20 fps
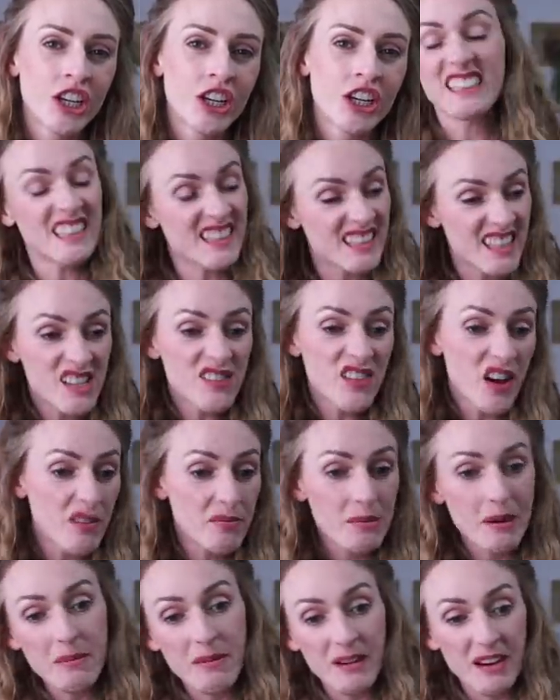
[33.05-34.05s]
I save up
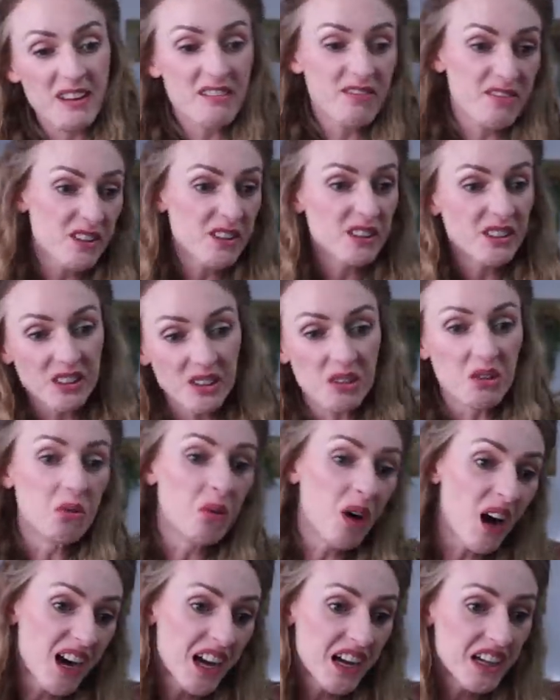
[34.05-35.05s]
my money for a little
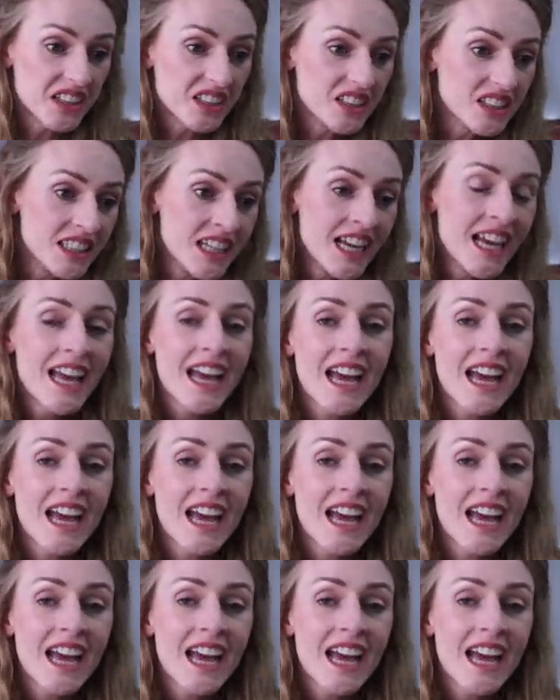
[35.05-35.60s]
while,